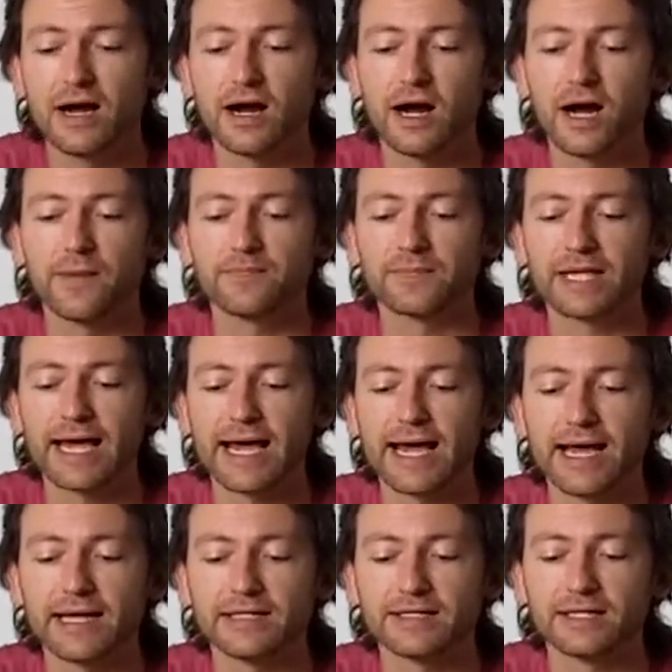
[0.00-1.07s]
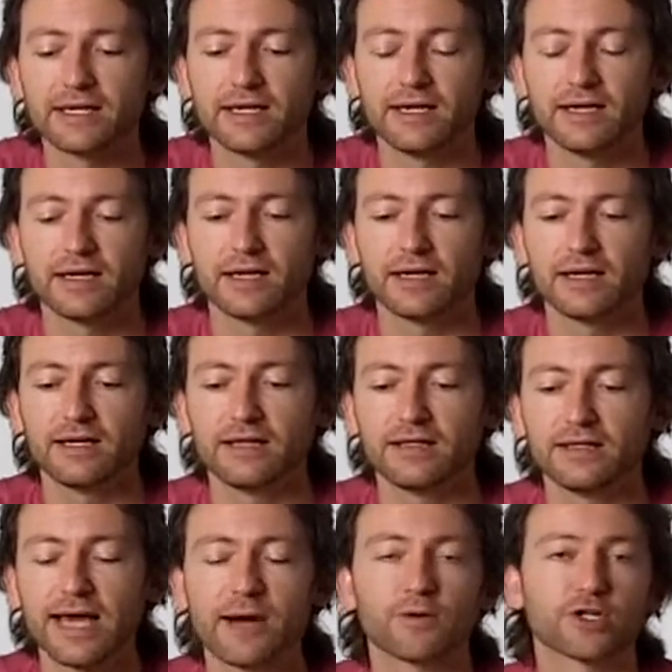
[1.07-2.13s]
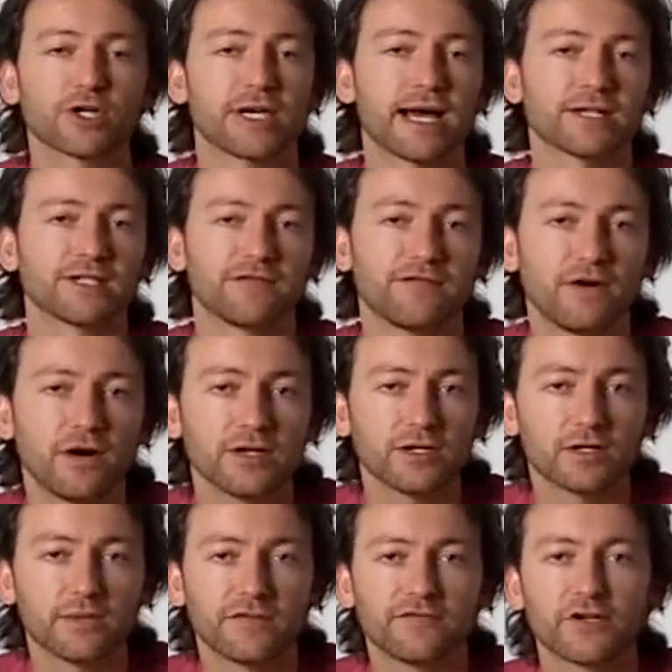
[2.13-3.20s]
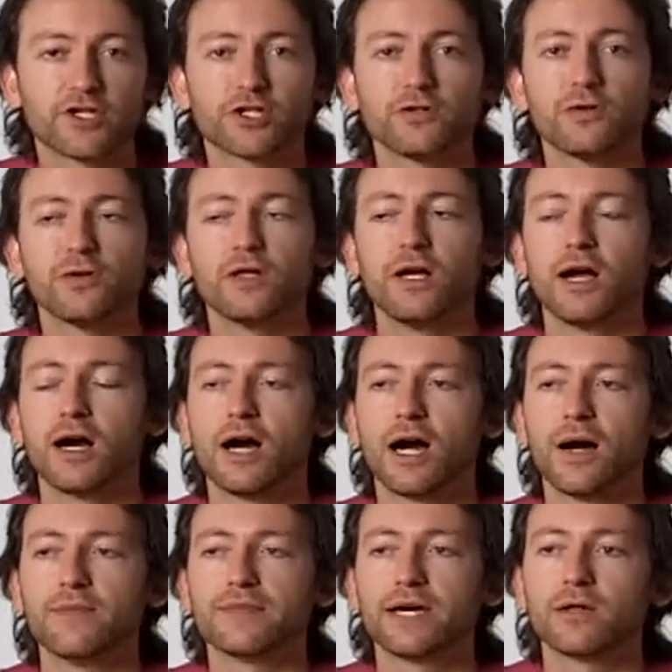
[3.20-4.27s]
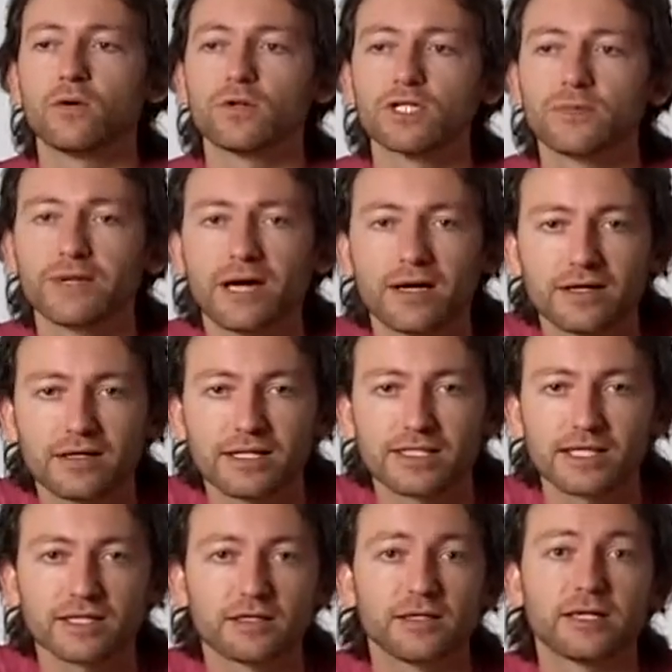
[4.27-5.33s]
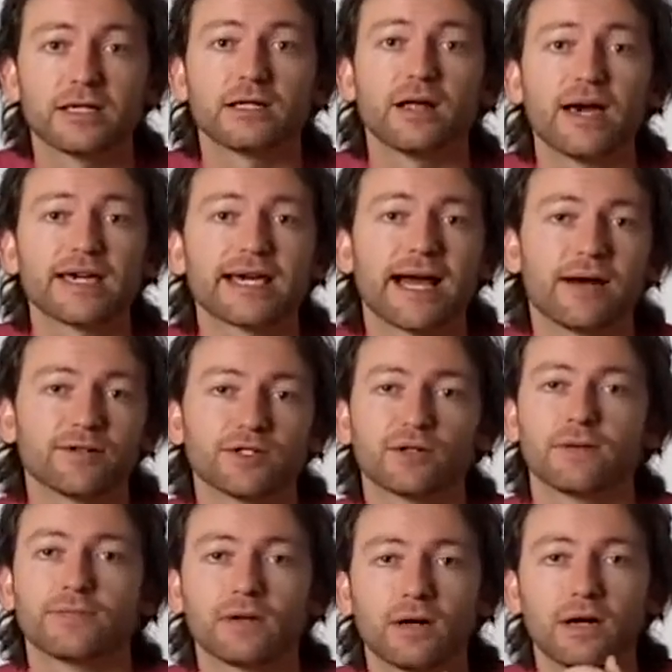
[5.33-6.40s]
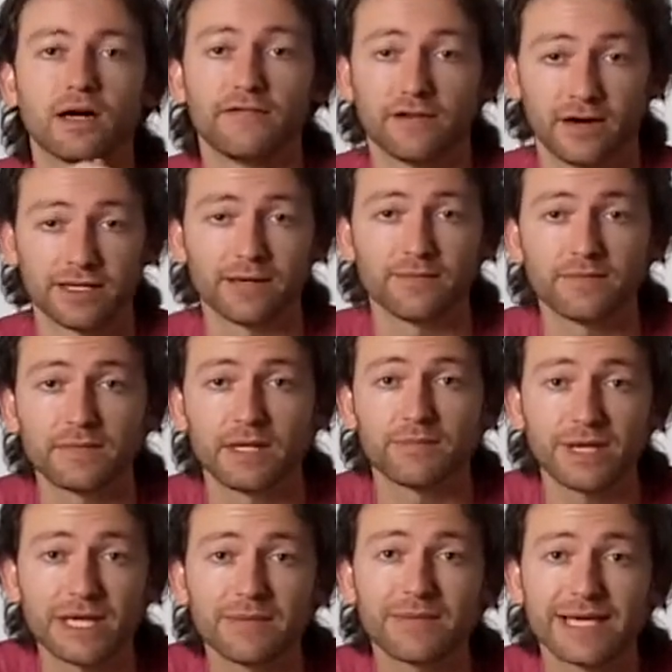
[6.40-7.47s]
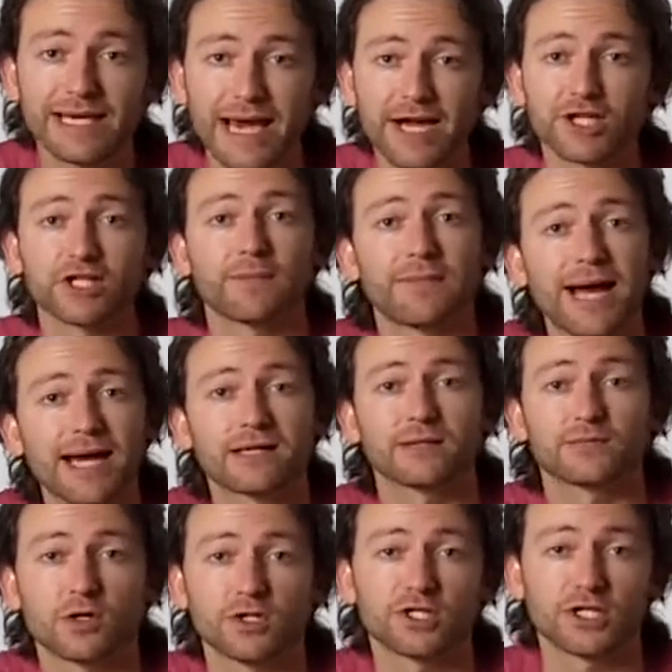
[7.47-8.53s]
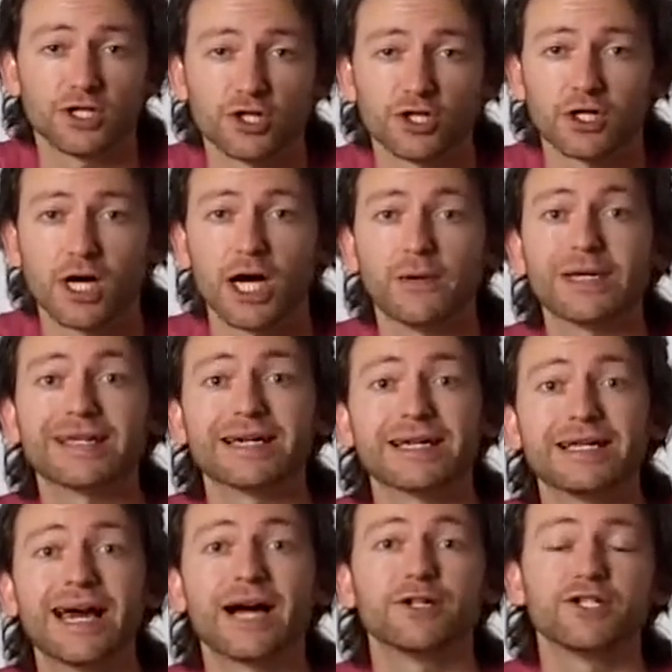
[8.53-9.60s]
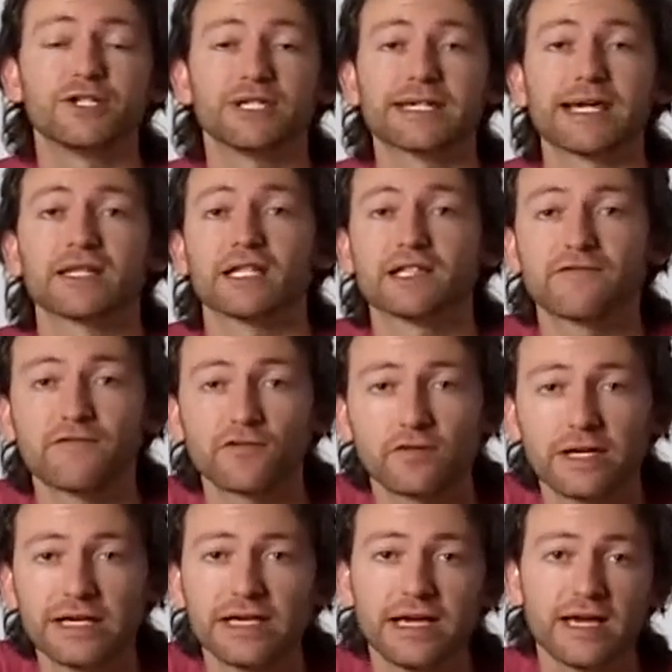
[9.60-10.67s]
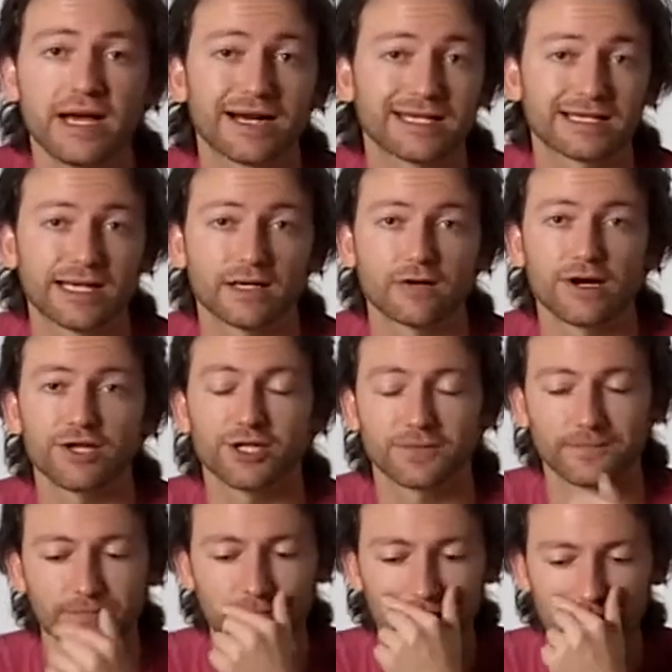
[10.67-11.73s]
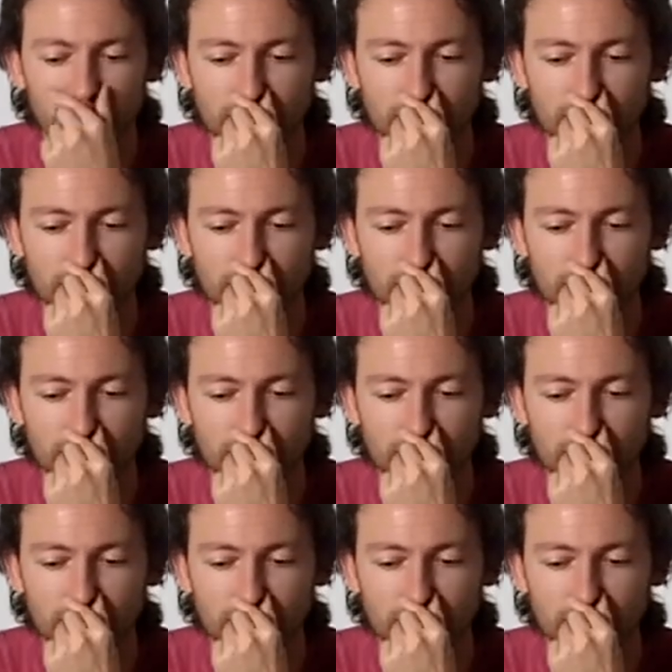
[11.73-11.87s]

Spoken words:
And That will show you how to file your non-provisional. There'll also be other things included, like how to apply via the PPH, the Patent Prosecution Highway, that allows you to get this free acceleration.